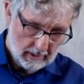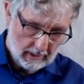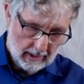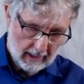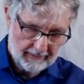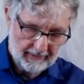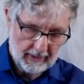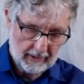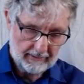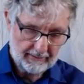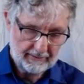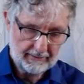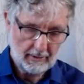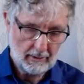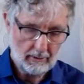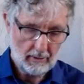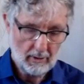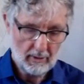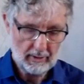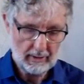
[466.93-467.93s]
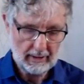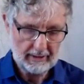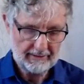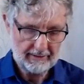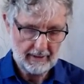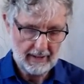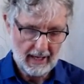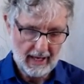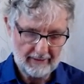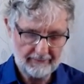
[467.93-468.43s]
And then so long as
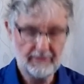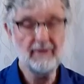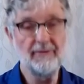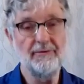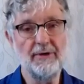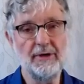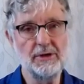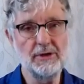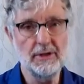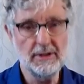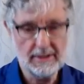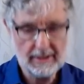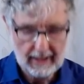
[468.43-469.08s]
they have sufficient